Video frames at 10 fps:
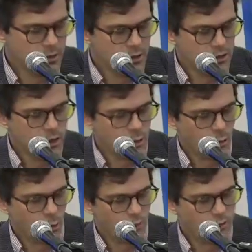So
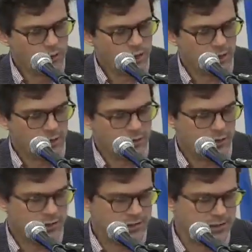what are the
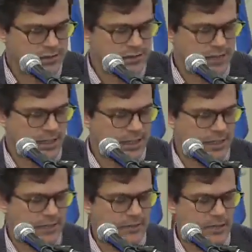challenges
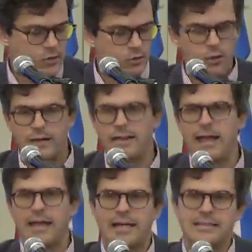that Ukraine
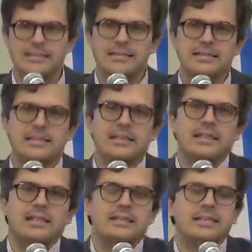has
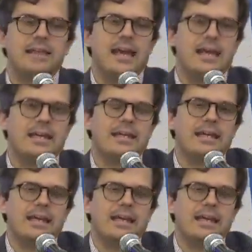today?